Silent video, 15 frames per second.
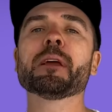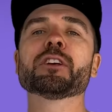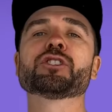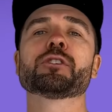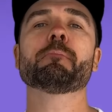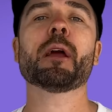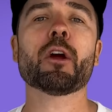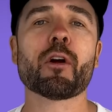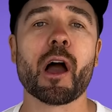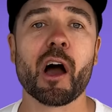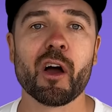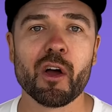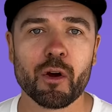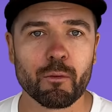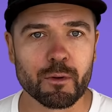
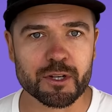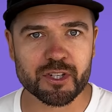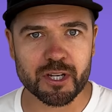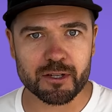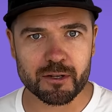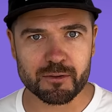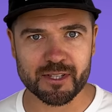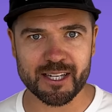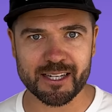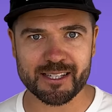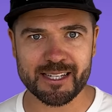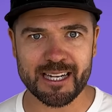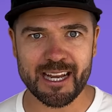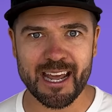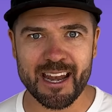Gemera, which can do
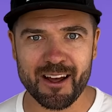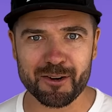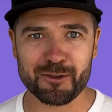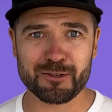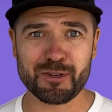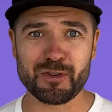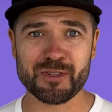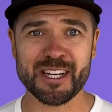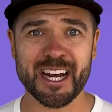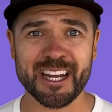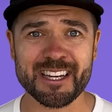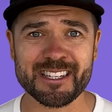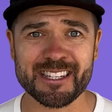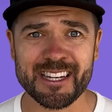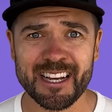sixty in under two
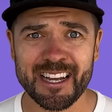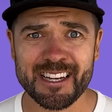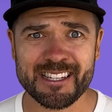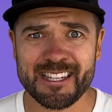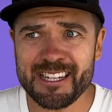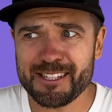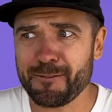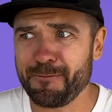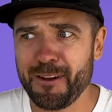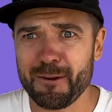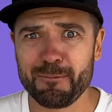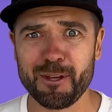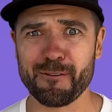seconds and seats a family of